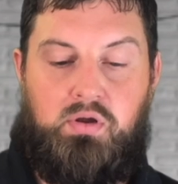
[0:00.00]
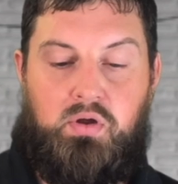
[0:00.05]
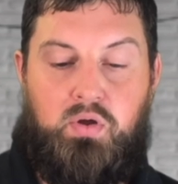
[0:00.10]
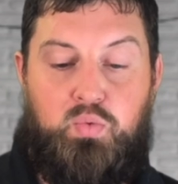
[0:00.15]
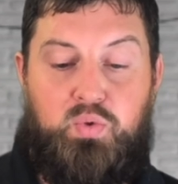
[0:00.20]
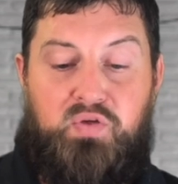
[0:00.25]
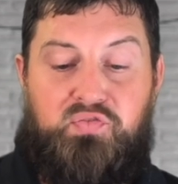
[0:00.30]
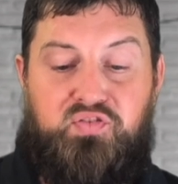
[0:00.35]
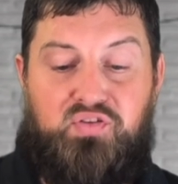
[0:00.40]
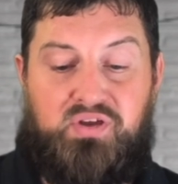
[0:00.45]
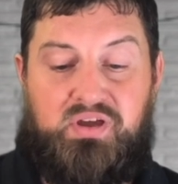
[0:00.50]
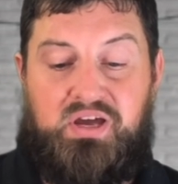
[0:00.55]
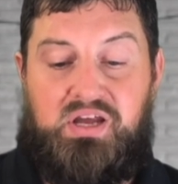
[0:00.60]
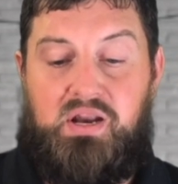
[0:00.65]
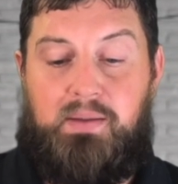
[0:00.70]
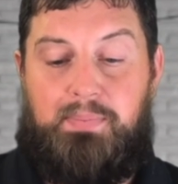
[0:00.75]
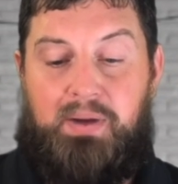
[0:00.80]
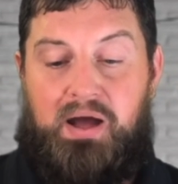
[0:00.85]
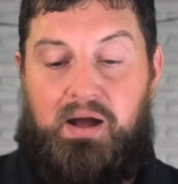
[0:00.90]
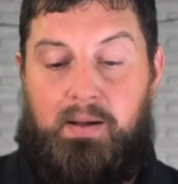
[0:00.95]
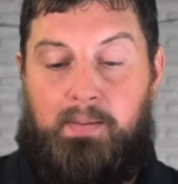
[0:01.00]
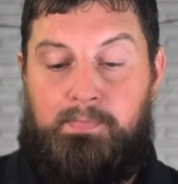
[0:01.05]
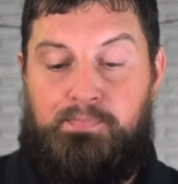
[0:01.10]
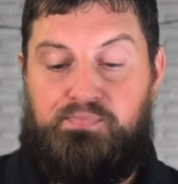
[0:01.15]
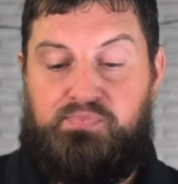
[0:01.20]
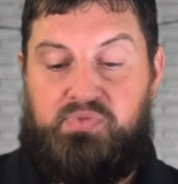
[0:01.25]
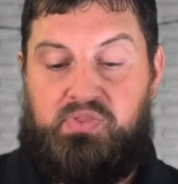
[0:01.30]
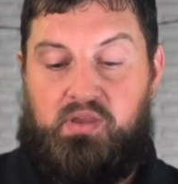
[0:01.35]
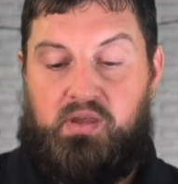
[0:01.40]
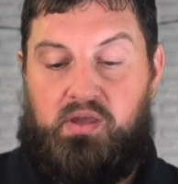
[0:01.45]
We forget
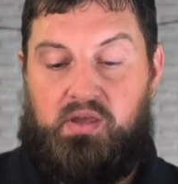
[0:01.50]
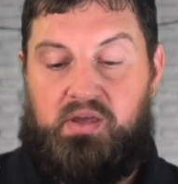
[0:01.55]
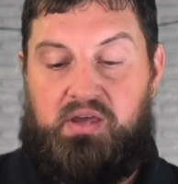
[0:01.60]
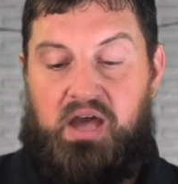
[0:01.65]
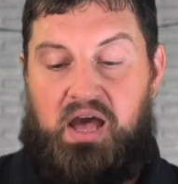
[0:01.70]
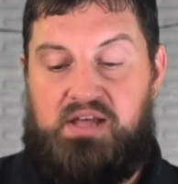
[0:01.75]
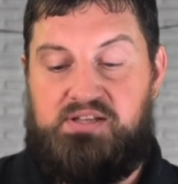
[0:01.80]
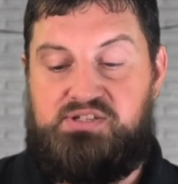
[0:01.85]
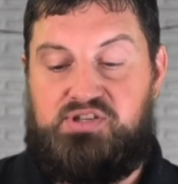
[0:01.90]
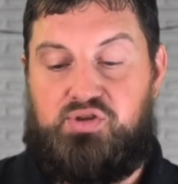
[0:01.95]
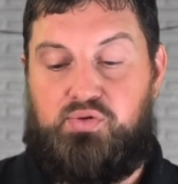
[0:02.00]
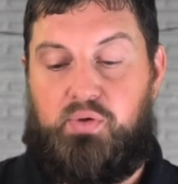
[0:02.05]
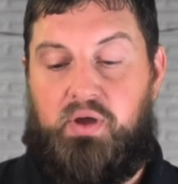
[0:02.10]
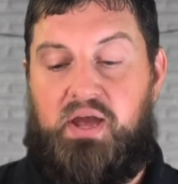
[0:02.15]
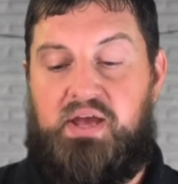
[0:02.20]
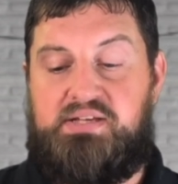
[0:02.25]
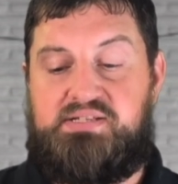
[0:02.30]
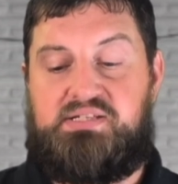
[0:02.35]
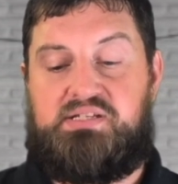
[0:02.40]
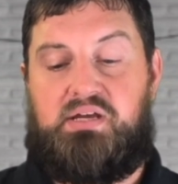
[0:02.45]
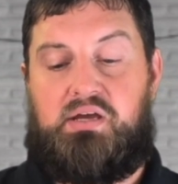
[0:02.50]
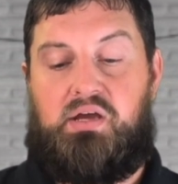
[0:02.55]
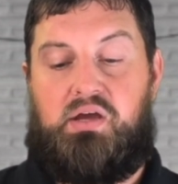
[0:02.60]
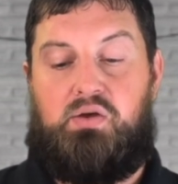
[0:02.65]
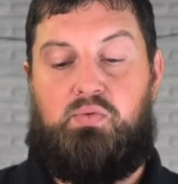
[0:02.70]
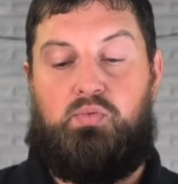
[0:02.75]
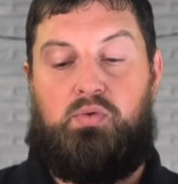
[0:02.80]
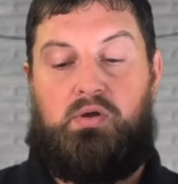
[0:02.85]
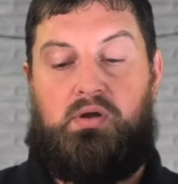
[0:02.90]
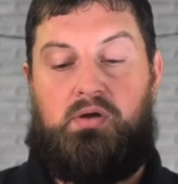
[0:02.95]
about God's grace
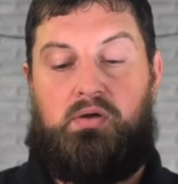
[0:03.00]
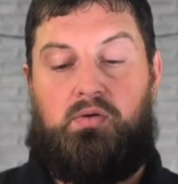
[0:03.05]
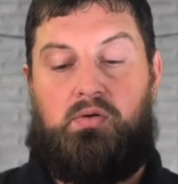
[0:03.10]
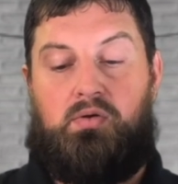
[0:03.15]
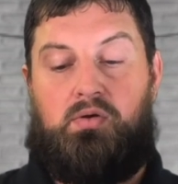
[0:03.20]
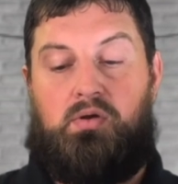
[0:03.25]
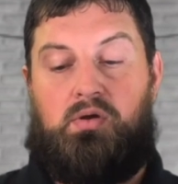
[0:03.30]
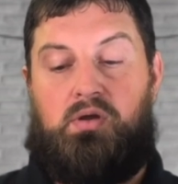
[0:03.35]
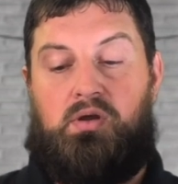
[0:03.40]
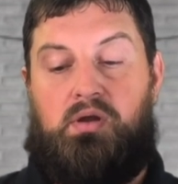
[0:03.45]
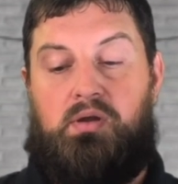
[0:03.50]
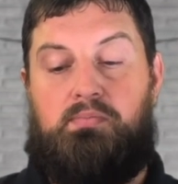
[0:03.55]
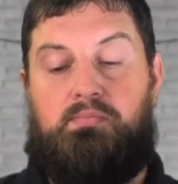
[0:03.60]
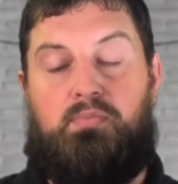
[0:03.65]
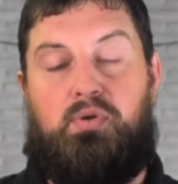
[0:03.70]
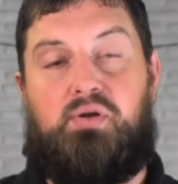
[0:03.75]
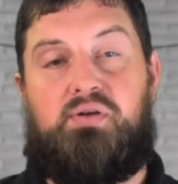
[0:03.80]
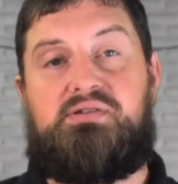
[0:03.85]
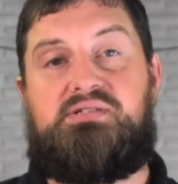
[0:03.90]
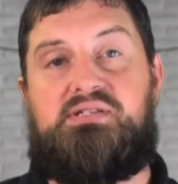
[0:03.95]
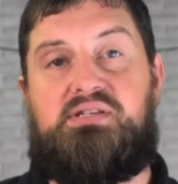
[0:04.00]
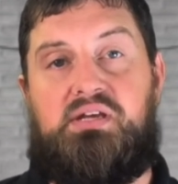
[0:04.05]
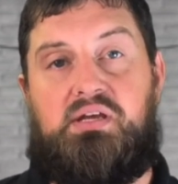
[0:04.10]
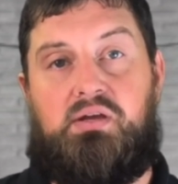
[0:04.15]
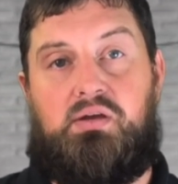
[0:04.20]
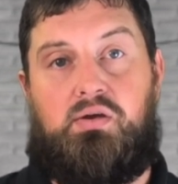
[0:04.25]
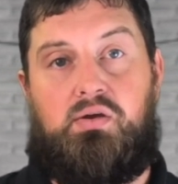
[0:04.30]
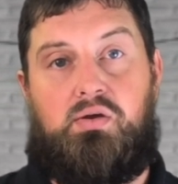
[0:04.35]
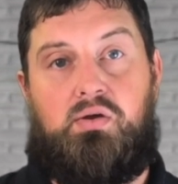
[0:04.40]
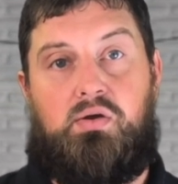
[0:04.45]
and, and mercy,
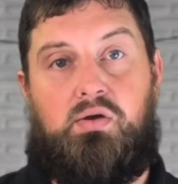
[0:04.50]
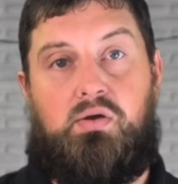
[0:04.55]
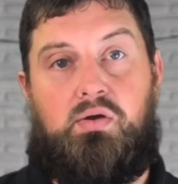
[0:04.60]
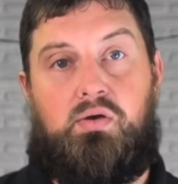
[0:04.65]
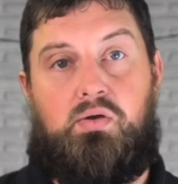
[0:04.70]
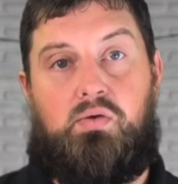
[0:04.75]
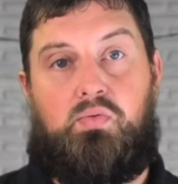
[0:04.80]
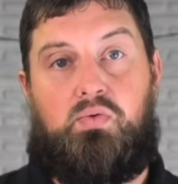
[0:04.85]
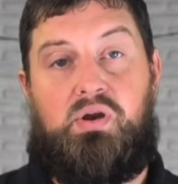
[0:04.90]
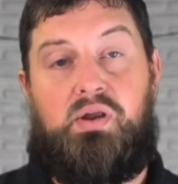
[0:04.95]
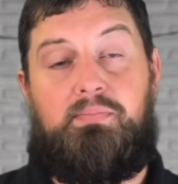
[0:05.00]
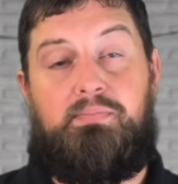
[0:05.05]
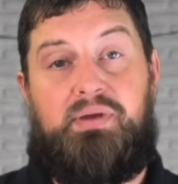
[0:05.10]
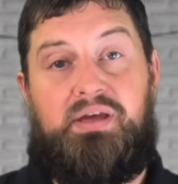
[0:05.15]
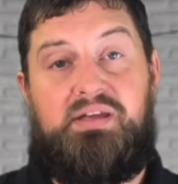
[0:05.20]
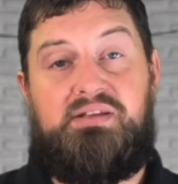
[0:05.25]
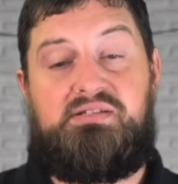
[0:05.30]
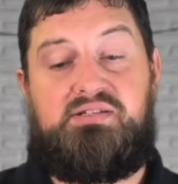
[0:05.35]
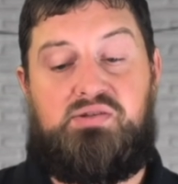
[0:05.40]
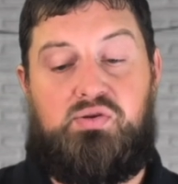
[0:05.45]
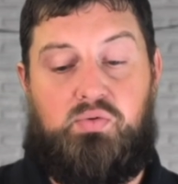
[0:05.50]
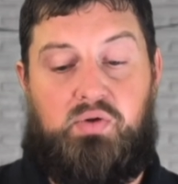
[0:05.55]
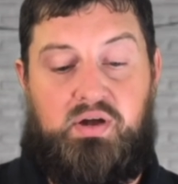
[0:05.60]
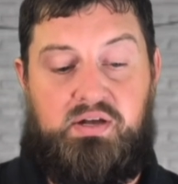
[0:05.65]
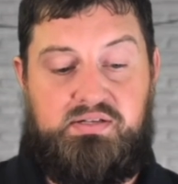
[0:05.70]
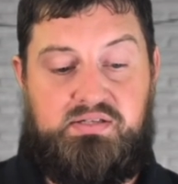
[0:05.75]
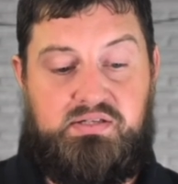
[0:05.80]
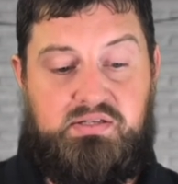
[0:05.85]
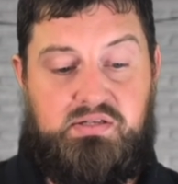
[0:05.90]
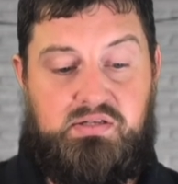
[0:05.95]
what it means to
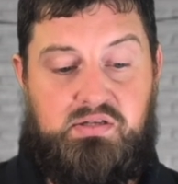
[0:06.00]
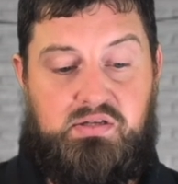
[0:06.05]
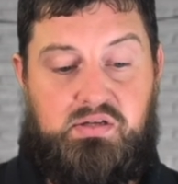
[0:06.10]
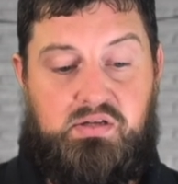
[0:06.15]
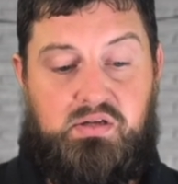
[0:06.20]
us.